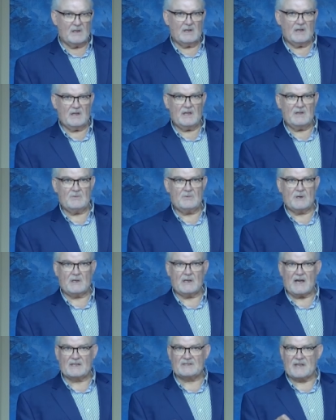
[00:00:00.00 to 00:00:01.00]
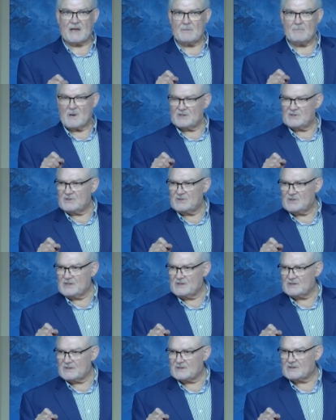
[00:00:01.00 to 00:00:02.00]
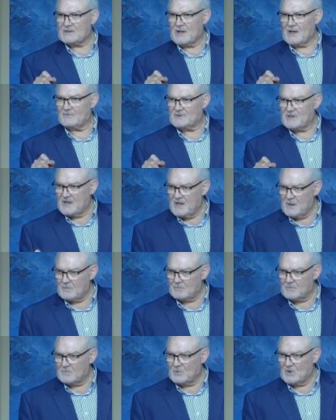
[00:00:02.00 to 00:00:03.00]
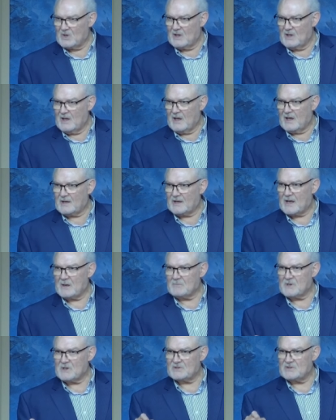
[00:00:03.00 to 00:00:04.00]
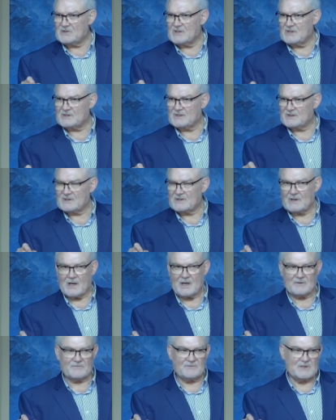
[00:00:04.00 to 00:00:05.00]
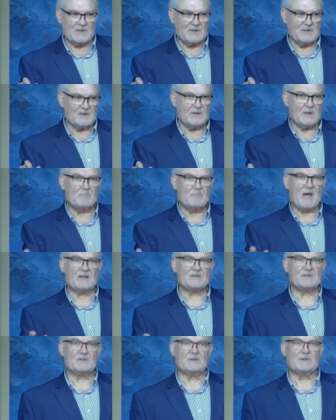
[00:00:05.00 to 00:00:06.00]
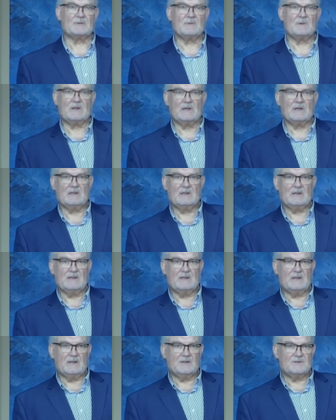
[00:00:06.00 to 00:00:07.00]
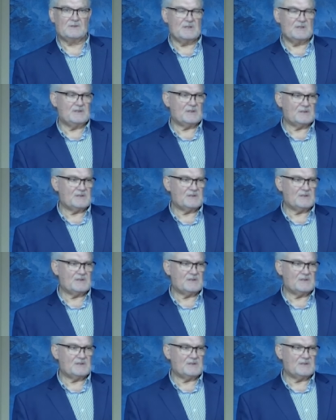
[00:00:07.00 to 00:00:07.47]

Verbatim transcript: he realized how much Jesus loved him and how much Jesus loved the pastor. And Jesus